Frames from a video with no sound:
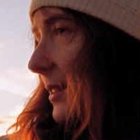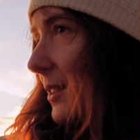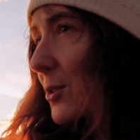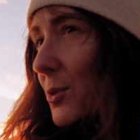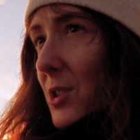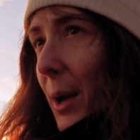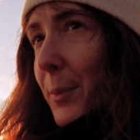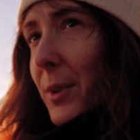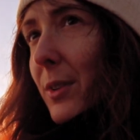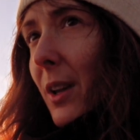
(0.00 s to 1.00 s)
A new
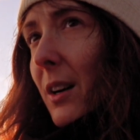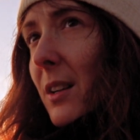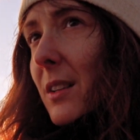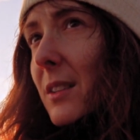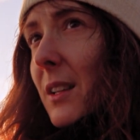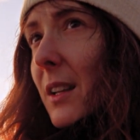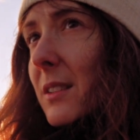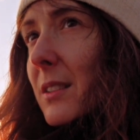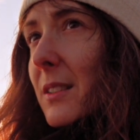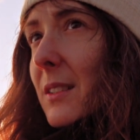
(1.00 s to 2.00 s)
chapter that
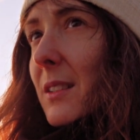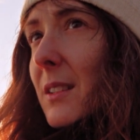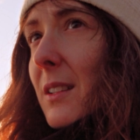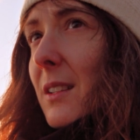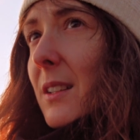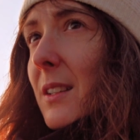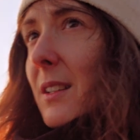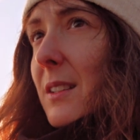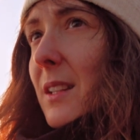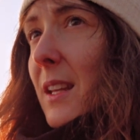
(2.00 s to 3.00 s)

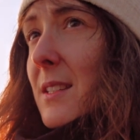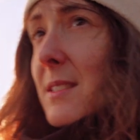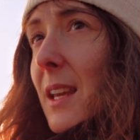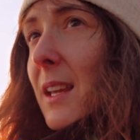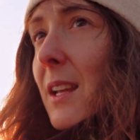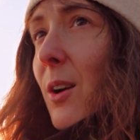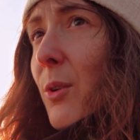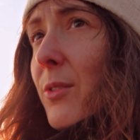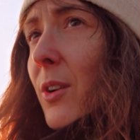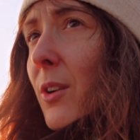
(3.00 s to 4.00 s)
is taking
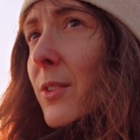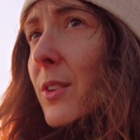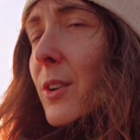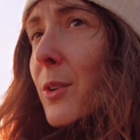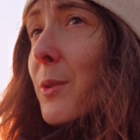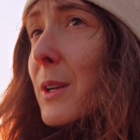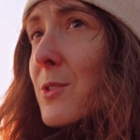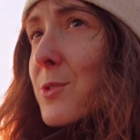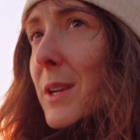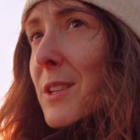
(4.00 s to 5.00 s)
over on a real
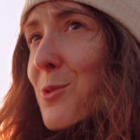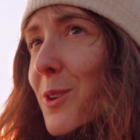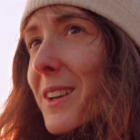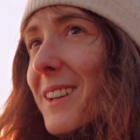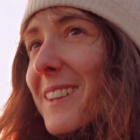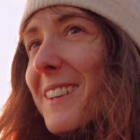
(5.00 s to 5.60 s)
strange one.